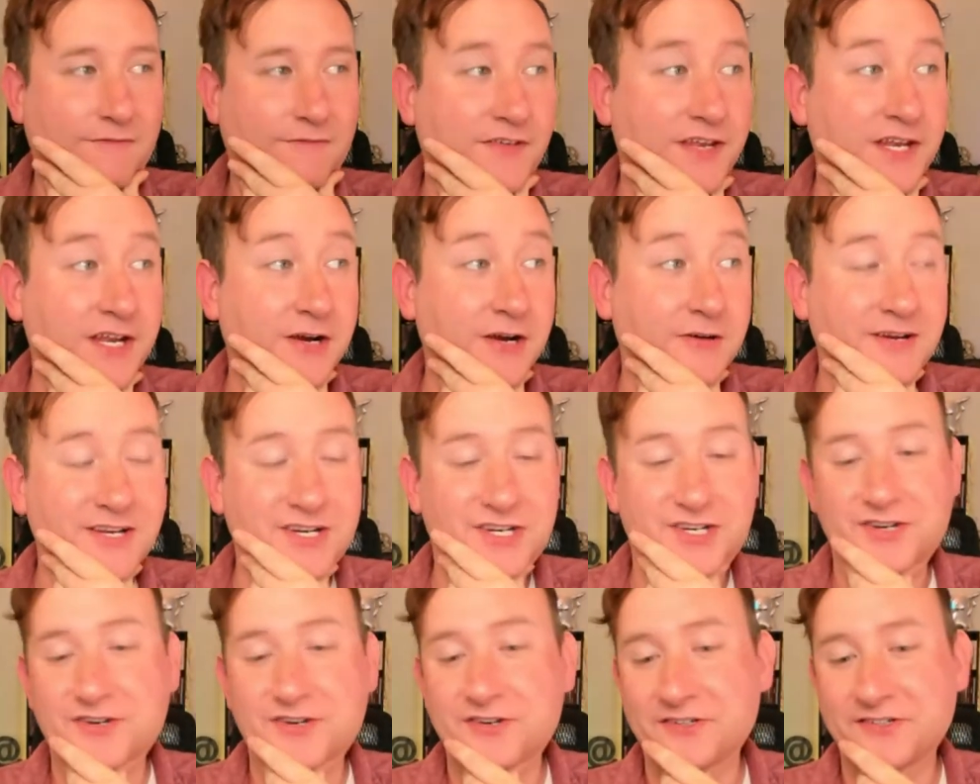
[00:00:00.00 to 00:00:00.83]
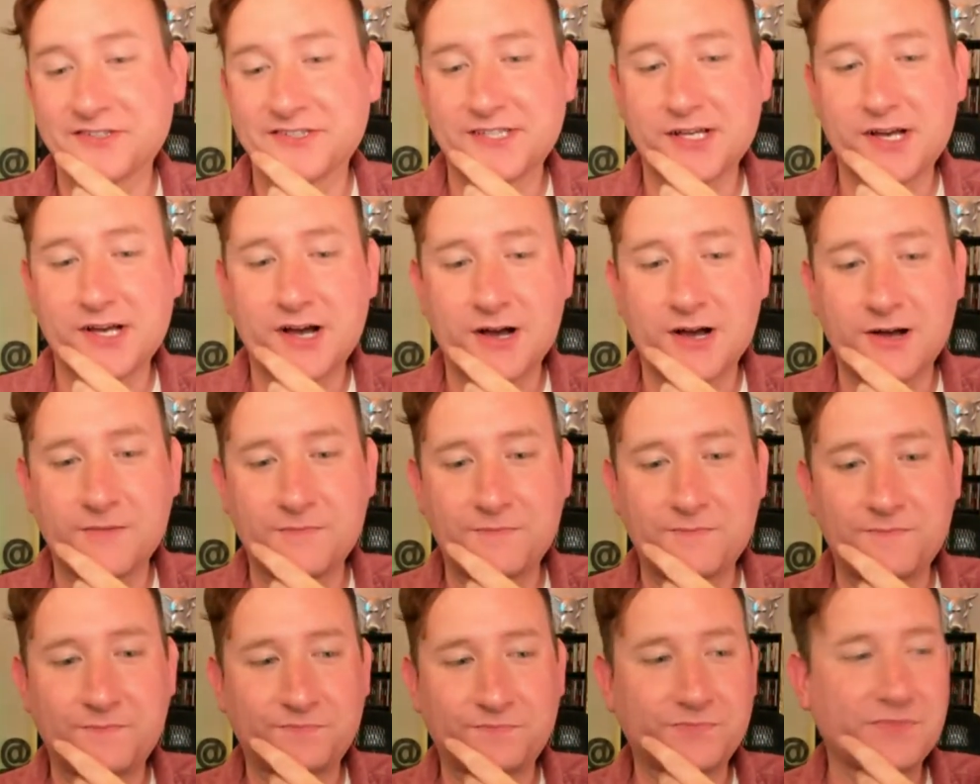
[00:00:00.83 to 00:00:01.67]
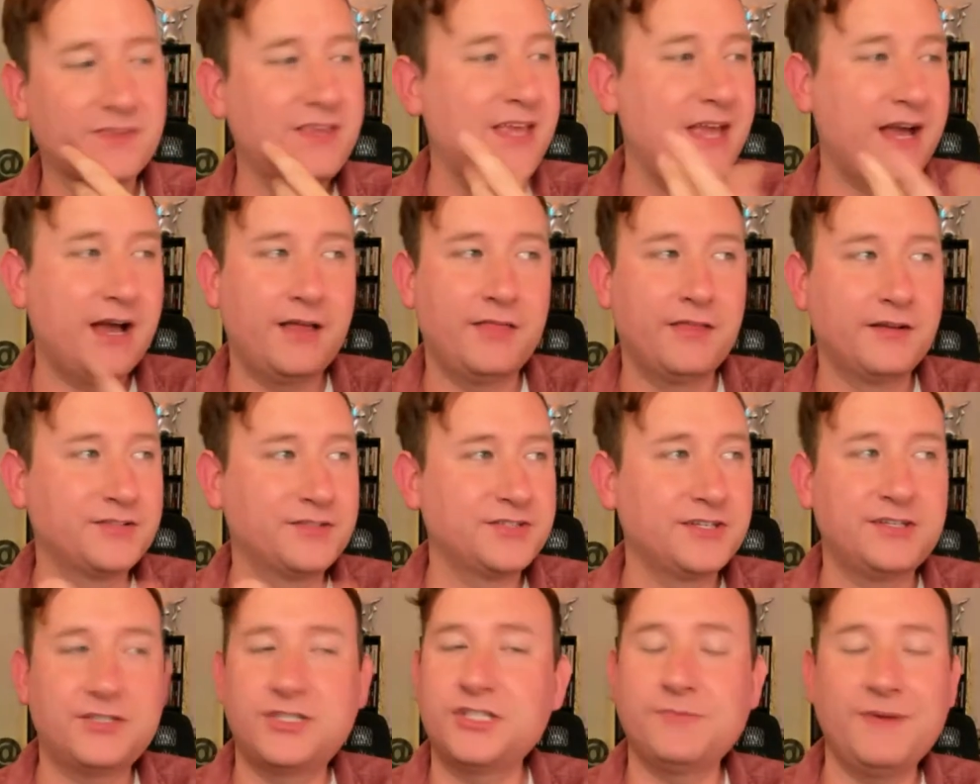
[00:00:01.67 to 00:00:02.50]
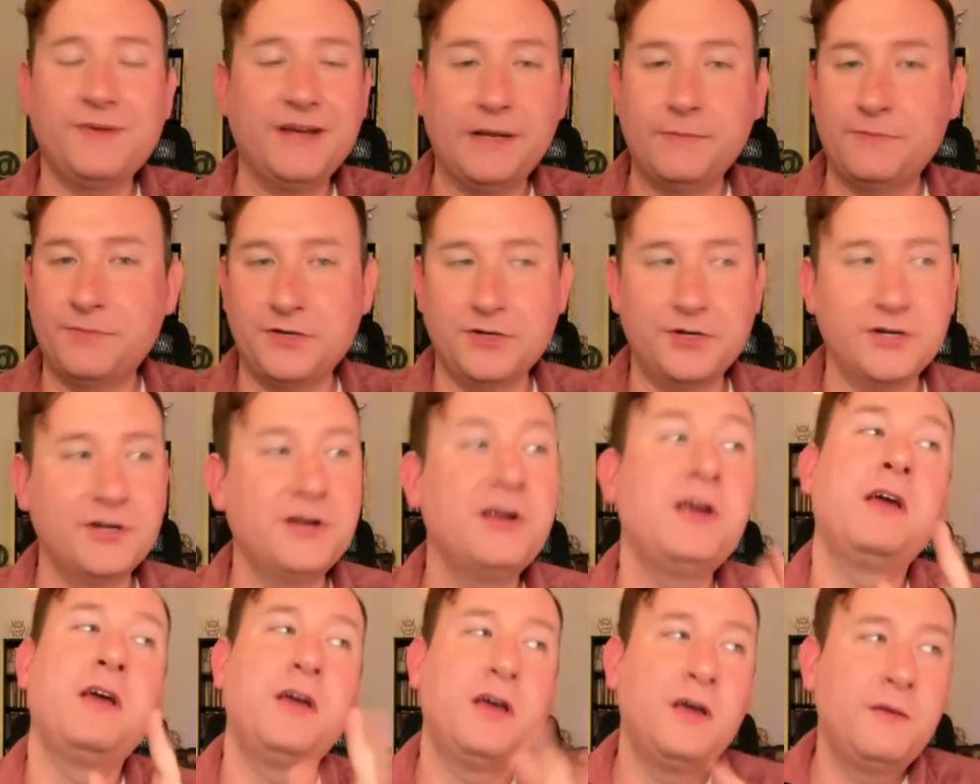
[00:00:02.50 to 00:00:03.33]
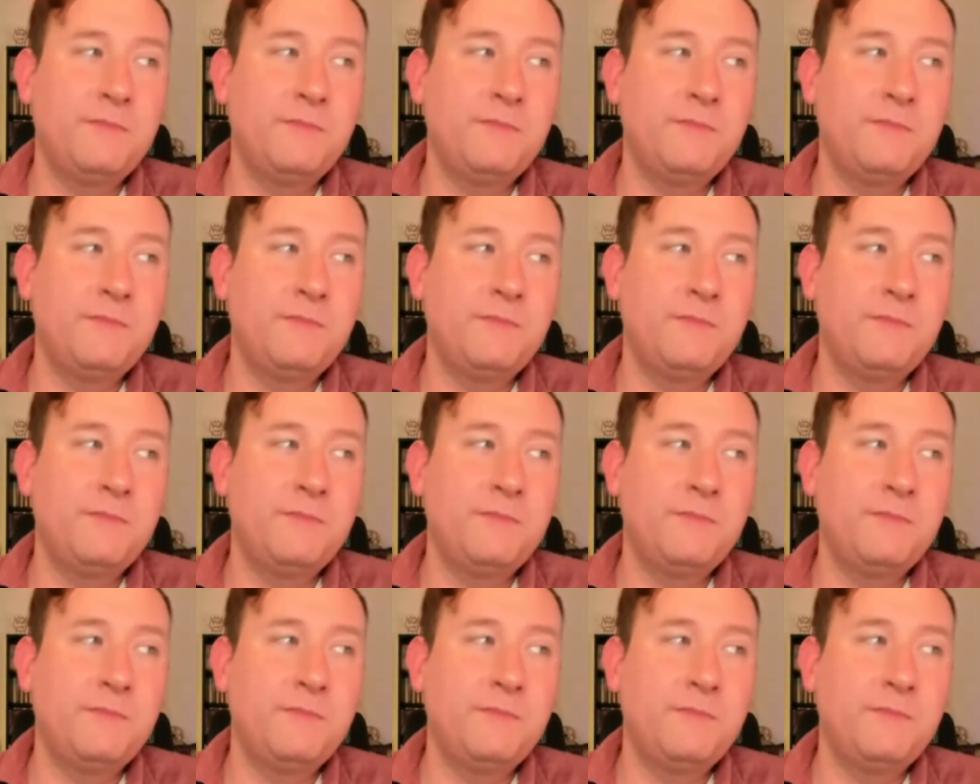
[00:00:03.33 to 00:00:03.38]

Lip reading: issues. Yeah, there's just my computer.